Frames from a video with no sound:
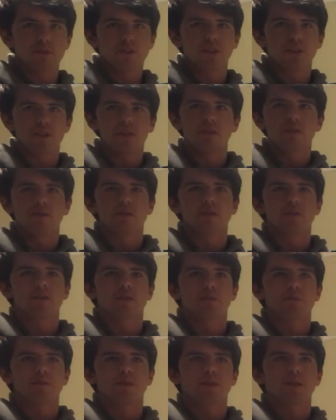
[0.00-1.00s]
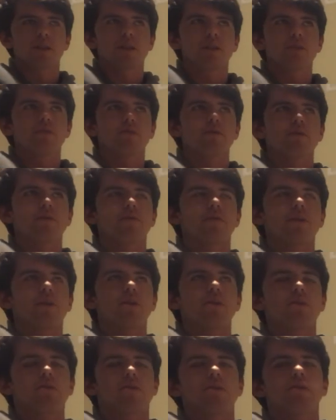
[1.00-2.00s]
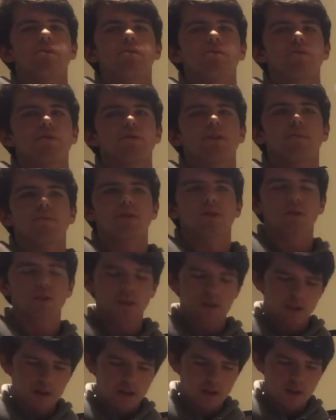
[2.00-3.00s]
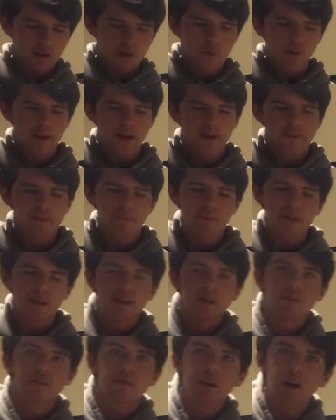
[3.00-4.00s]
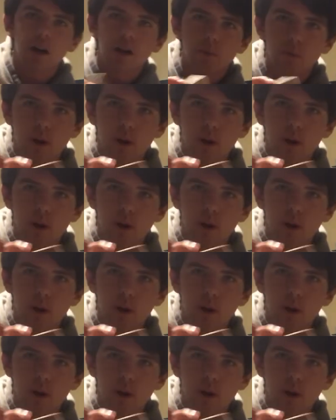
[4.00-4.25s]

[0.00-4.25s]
which you can use in the spring, fall, and summer, would have to be a, a